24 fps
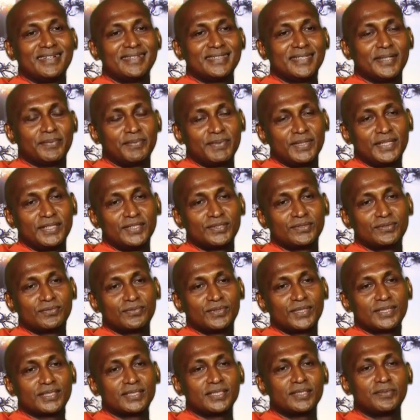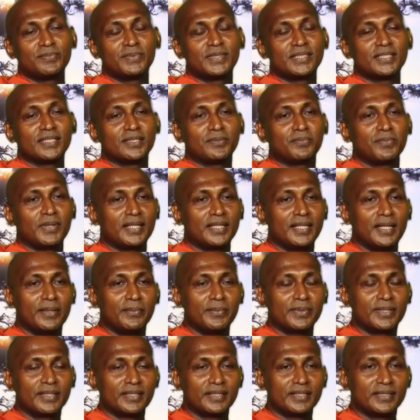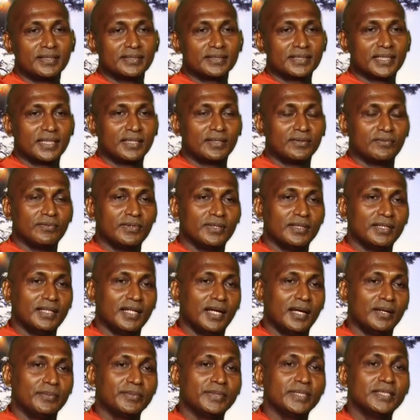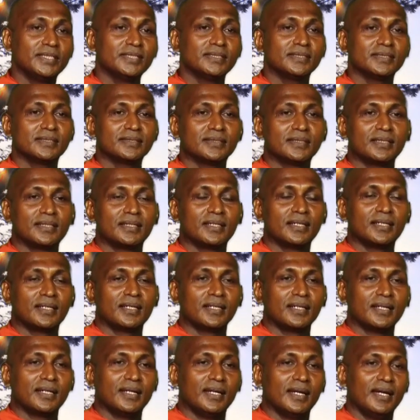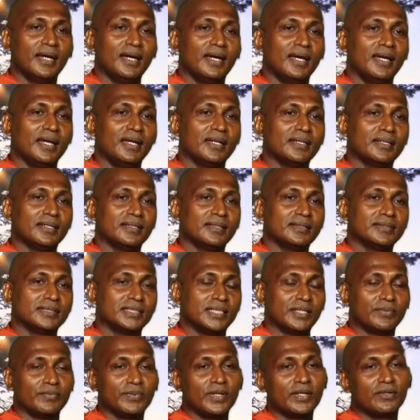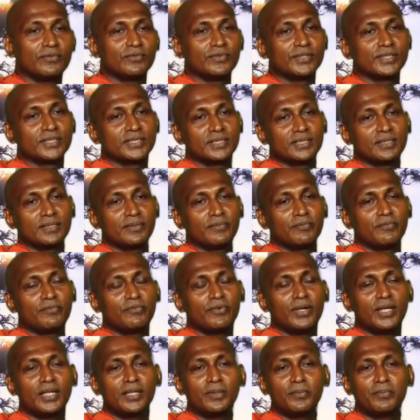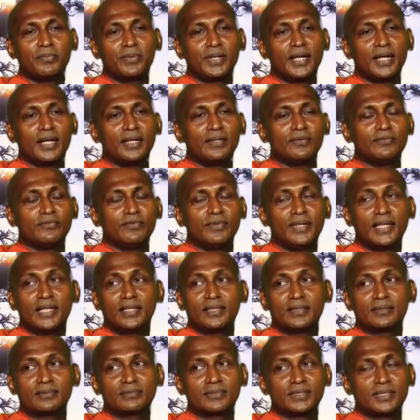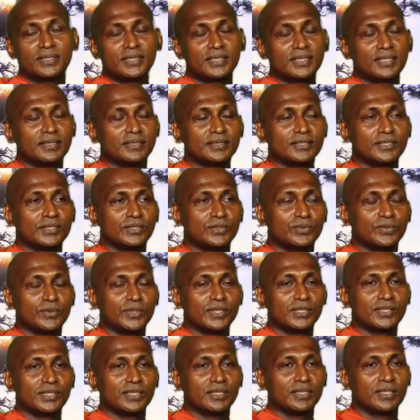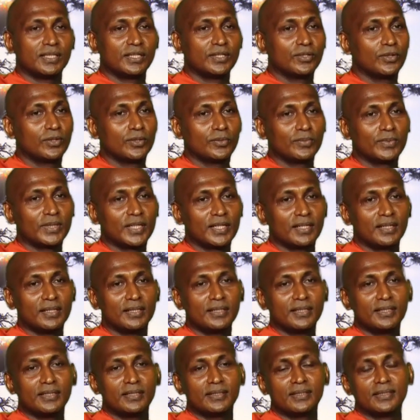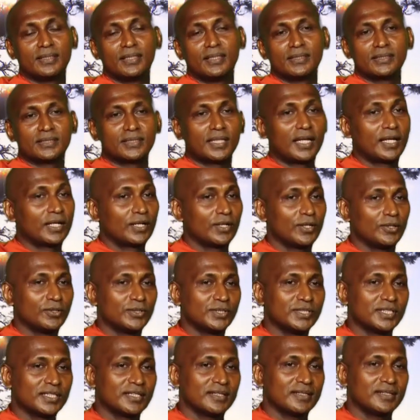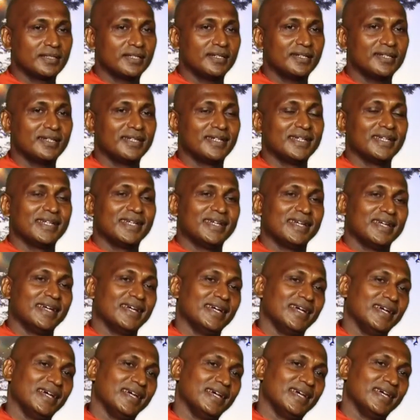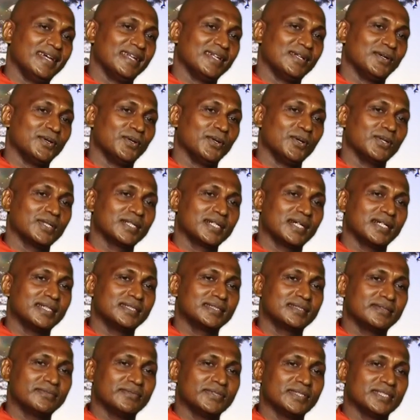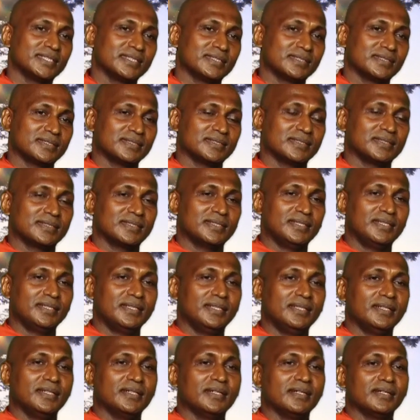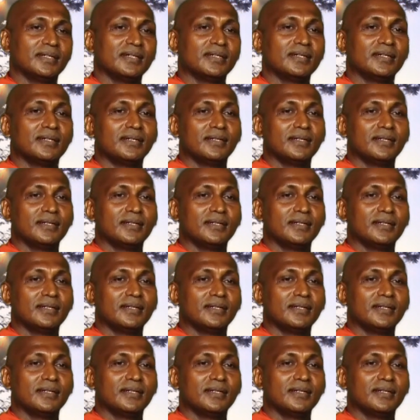Japanese was defeated by the Americans and the world armies, and Japan was in a very bad, very critical situation economically, psychologically, and whole country was in a